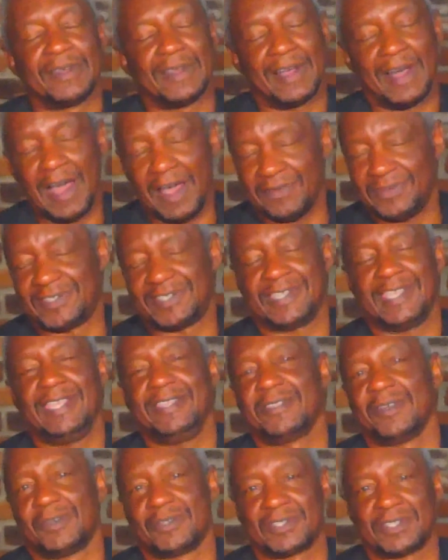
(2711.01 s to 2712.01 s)
I've seen
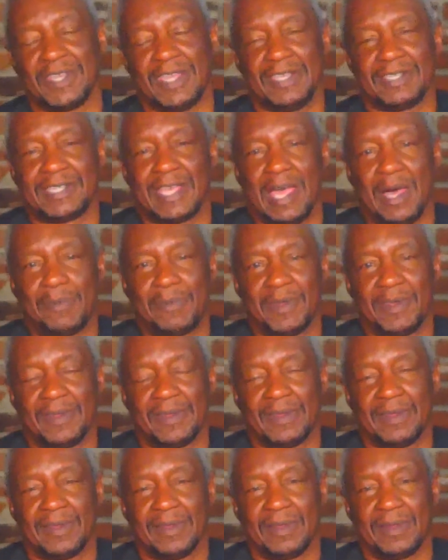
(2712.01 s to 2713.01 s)
those things happen.
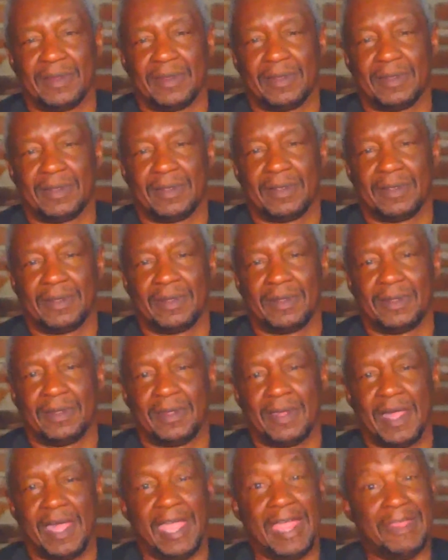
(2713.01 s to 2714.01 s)

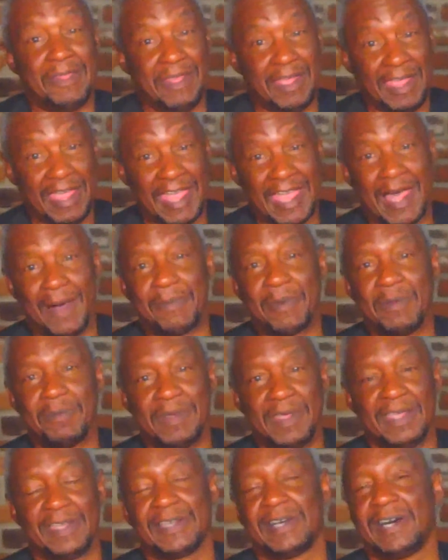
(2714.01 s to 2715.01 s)
And they happen
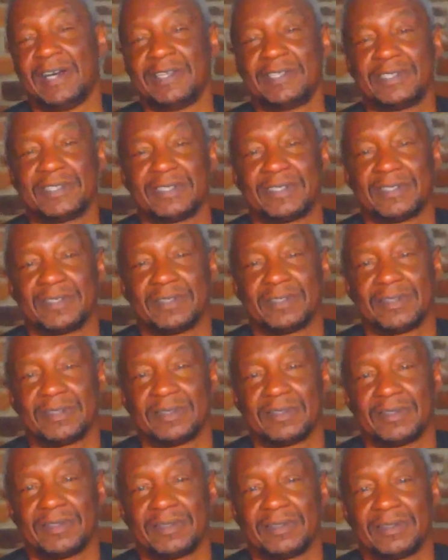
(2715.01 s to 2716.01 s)
because
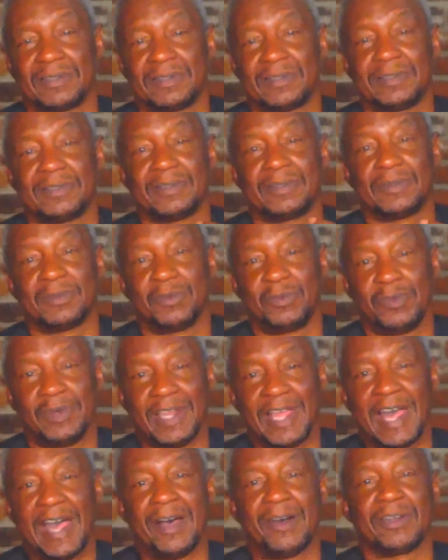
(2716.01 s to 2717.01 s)

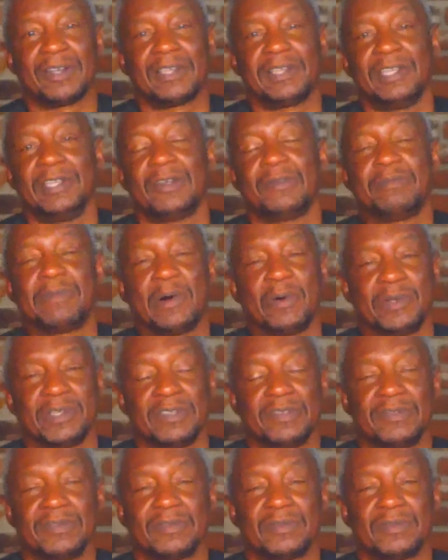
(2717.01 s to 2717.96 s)
without clear motive,